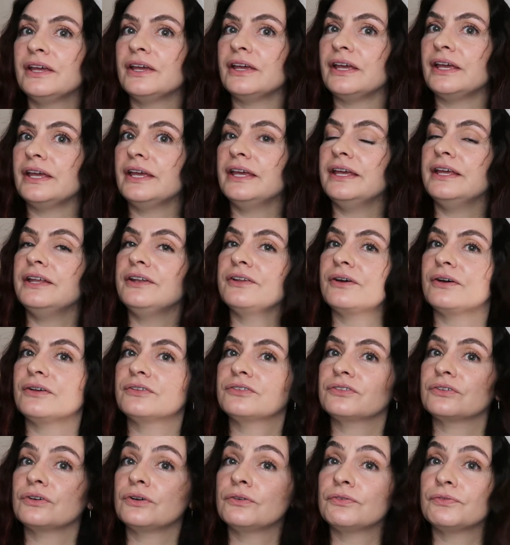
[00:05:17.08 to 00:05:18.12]
and
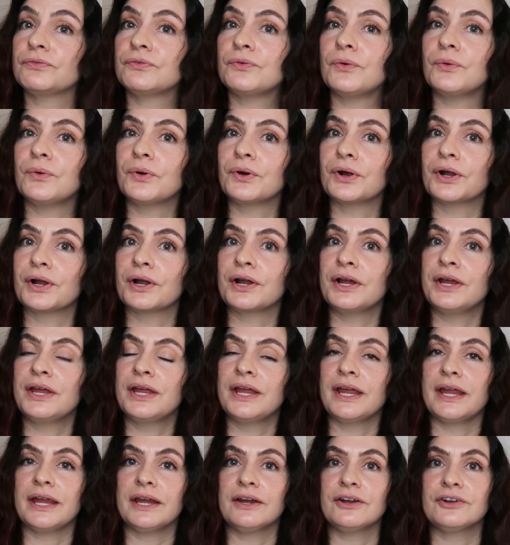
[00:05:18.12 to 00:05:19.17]
also for
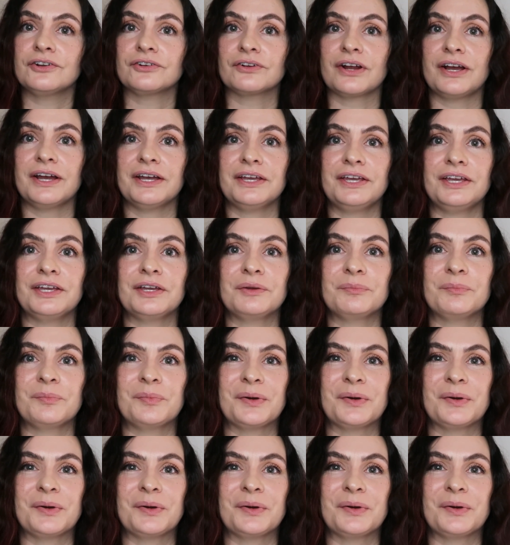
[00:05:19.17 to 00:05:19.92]
air drying,